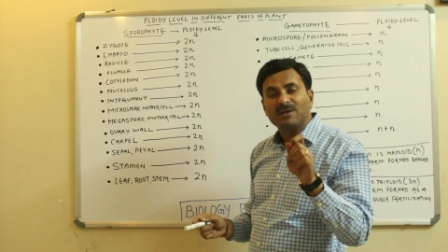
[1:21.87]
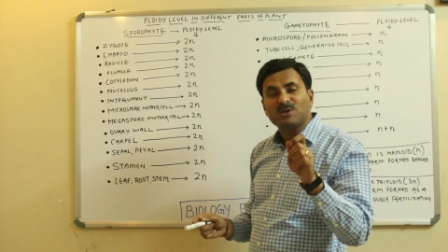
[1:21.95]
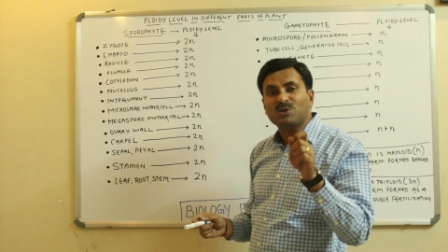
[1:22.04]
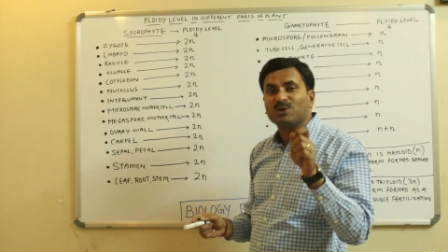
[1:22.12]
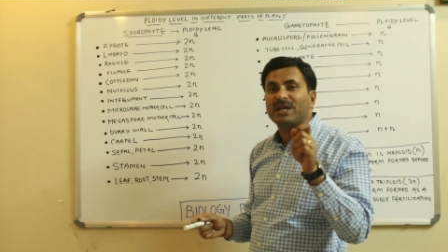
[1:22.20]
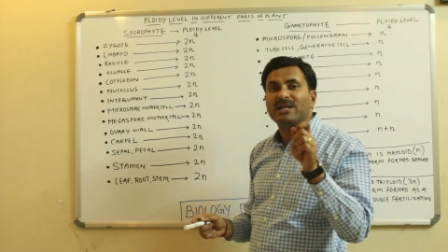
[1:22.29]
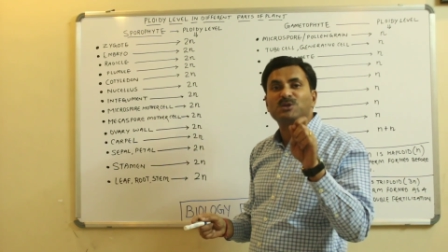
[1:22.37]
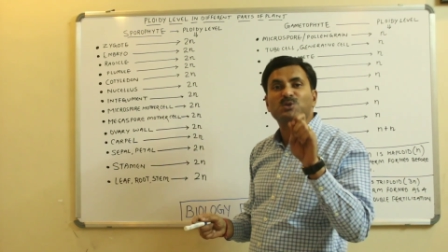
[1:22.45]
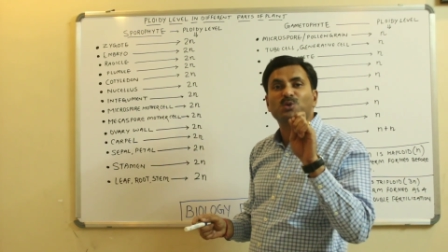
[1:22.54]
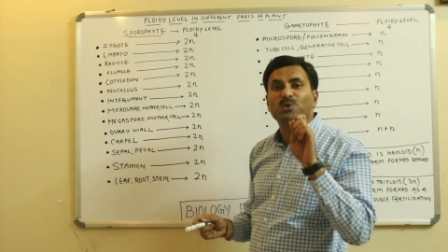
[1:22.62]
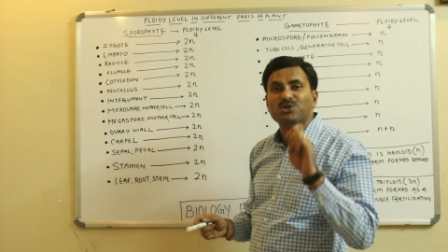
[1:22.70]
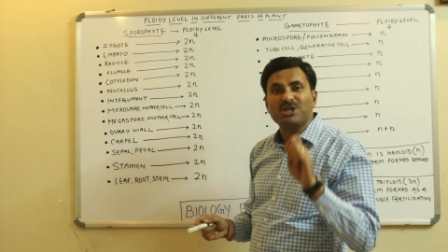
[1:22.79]
so there
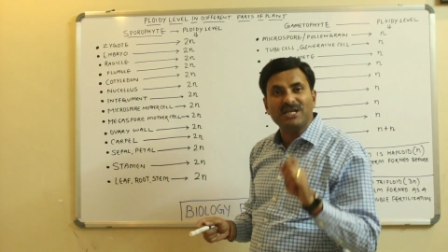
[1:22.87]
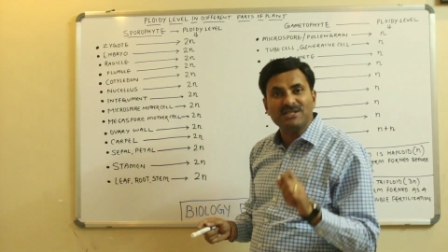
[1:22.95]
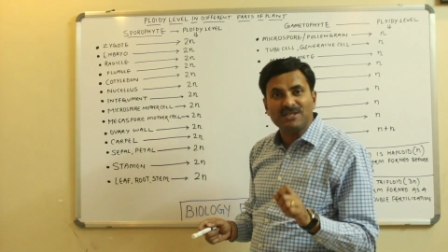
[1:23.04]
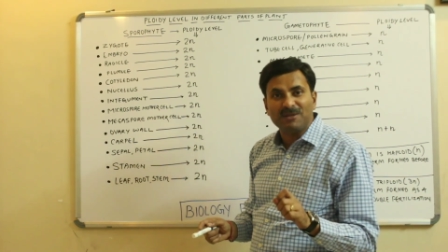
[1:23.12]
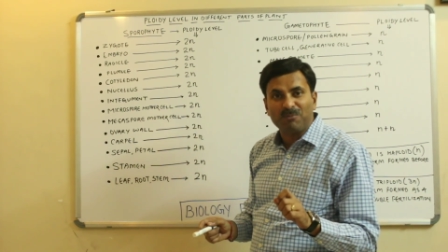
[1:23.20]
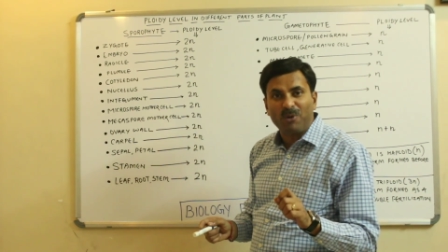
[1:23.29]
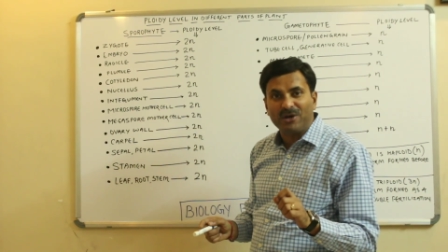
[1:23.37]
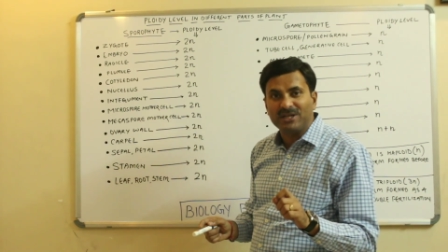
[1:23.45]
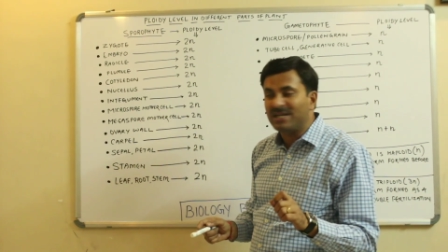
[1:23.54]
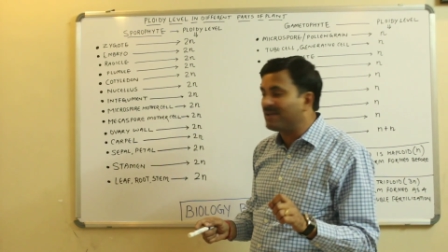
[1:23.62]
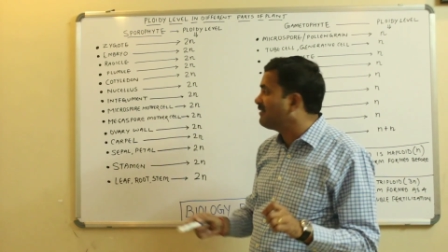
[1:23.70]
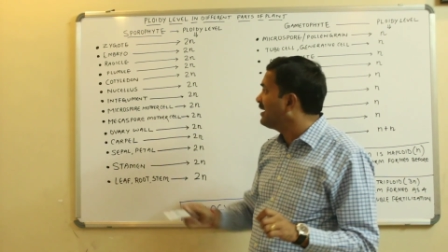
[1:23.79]
is no change in the
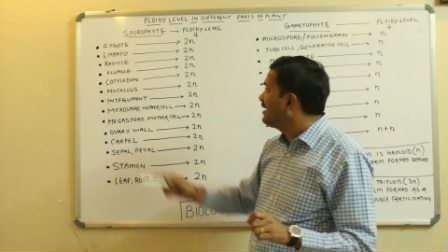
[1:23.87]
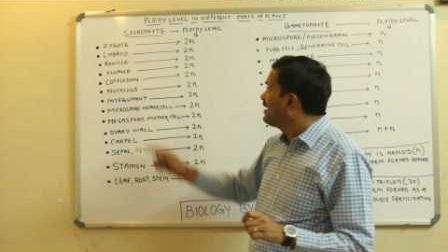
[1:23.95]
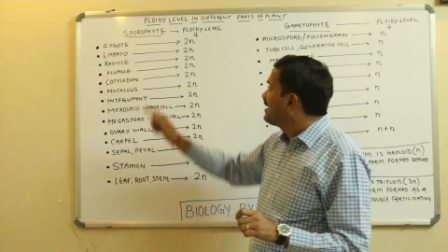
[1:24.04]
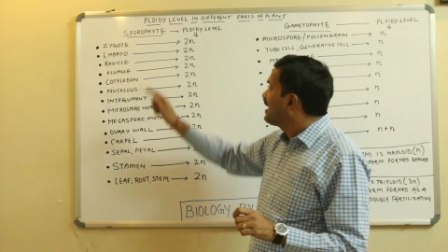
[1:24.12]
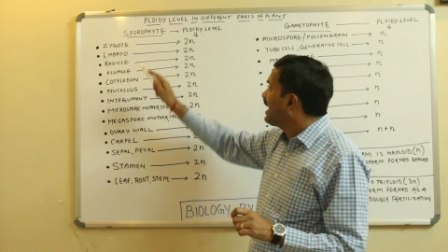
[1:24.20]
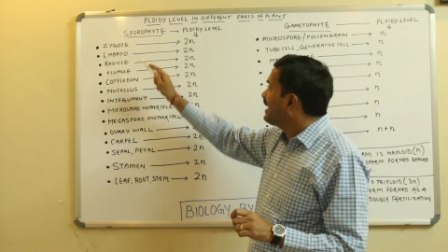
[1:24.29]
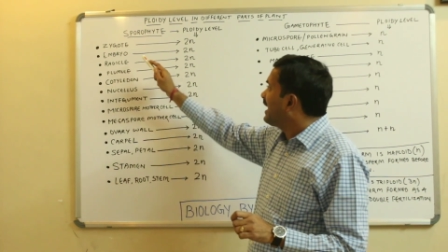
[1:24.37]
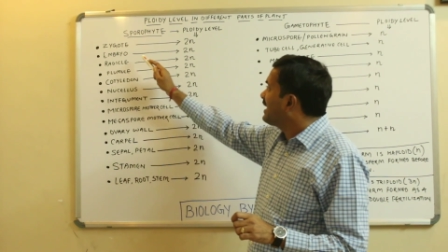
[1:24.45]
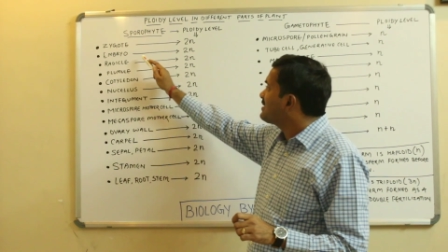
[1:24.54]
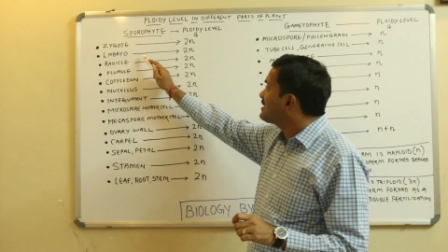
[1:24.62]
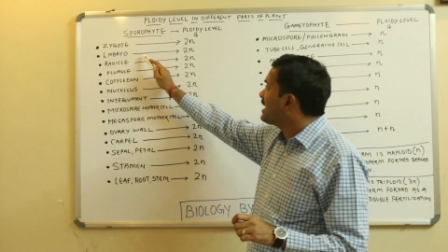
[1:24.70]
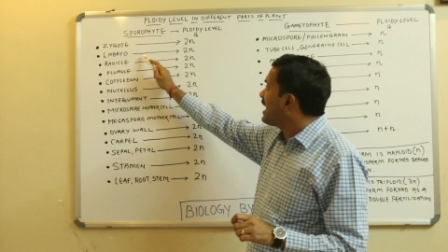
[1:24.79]
ploidy level, and
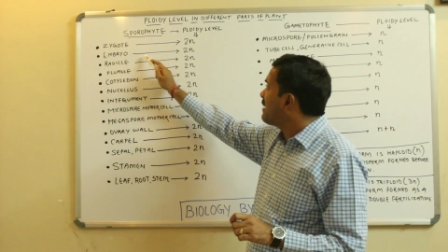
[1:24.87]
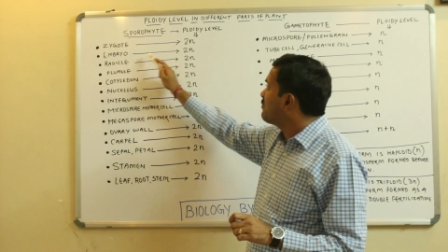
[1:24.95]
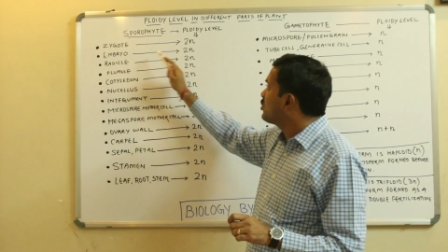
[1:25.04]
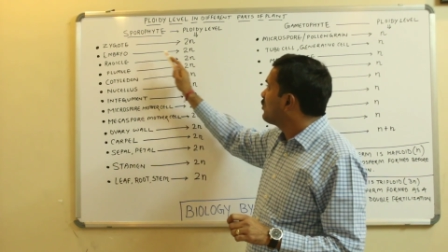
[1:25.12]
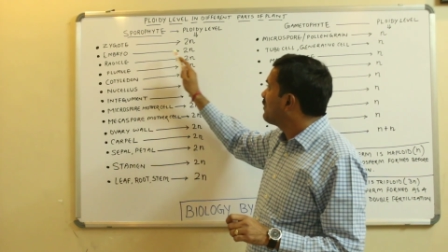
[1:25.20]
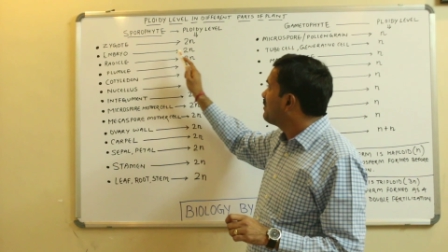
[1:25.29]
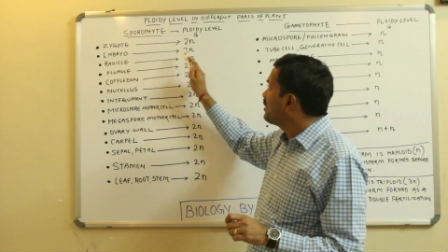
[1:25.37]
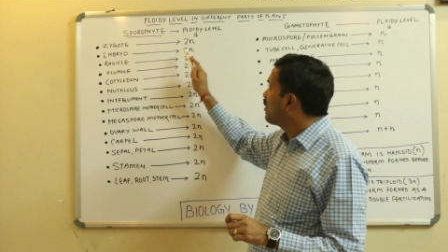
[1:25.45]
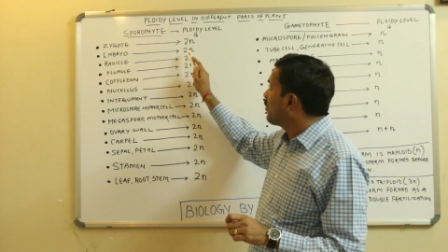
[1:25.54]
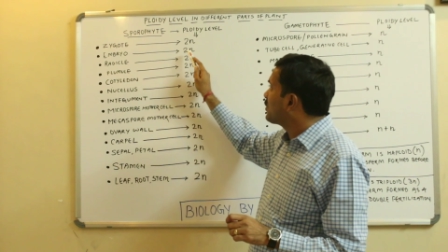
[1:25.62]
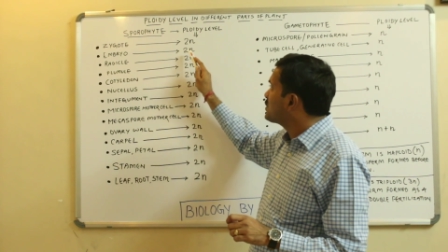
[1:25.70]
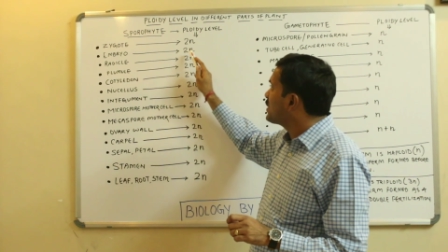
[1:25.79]
hence the embryo will
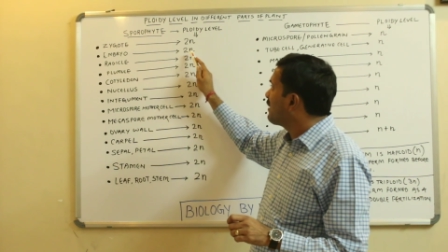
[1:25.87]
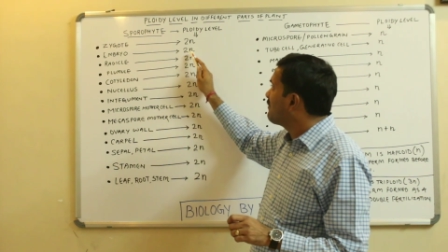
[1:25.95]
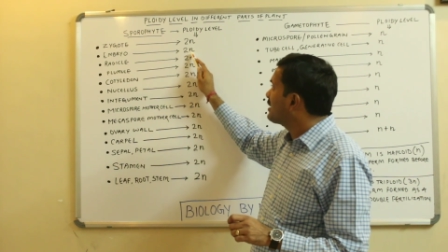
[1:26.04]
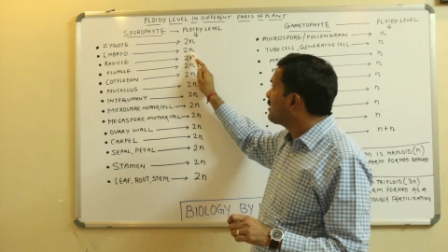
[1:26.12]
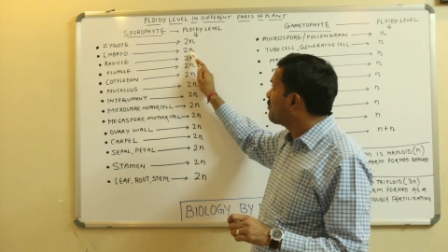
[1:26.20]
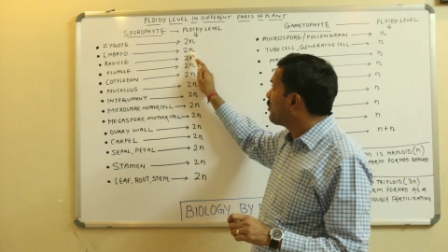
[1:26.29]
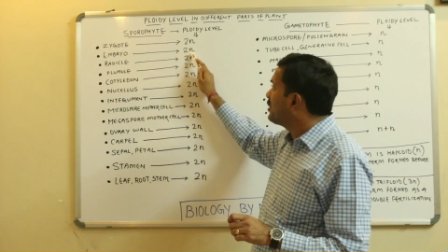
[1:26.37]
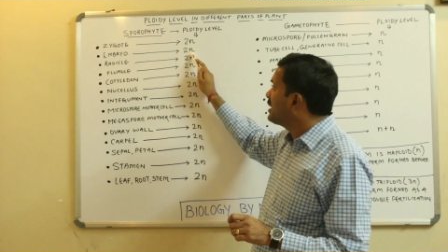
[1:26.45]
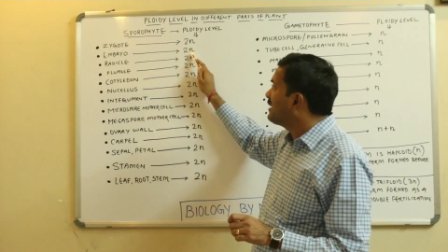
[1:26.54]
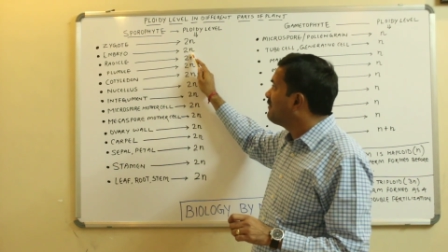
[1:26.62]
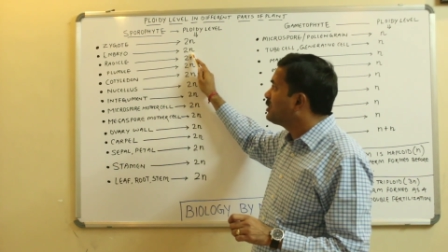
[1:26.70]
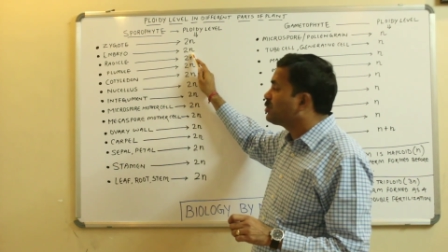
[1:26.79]
be also having the
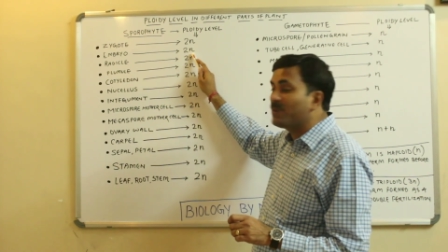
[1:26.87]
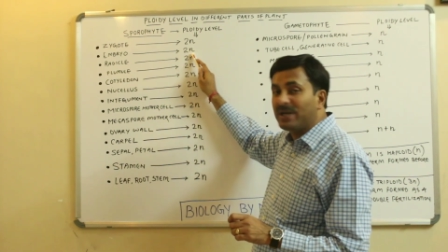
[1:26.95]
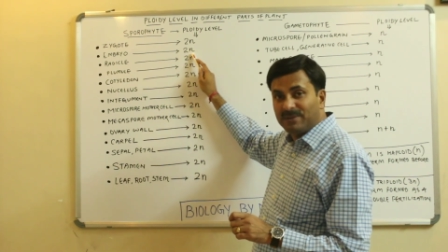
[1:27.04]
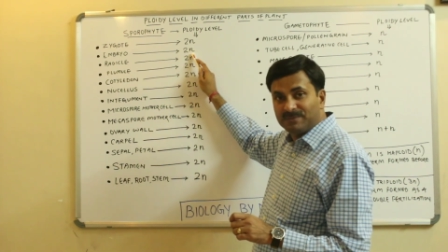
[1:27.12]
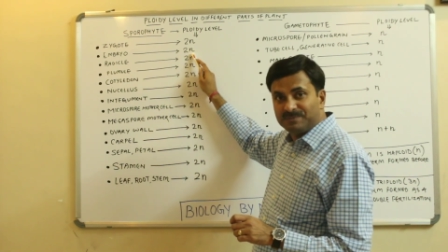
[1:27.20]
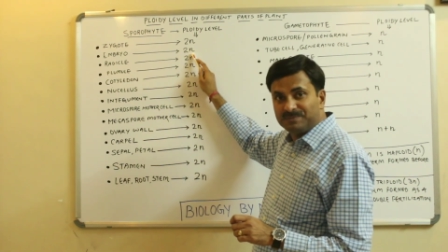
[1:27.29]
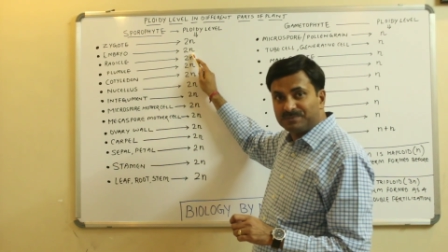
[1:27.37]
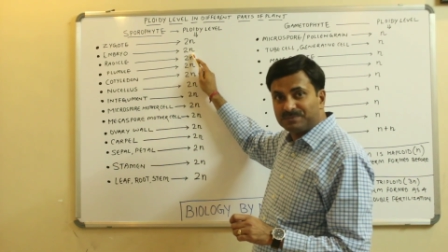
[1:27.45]
ploidy level 2n.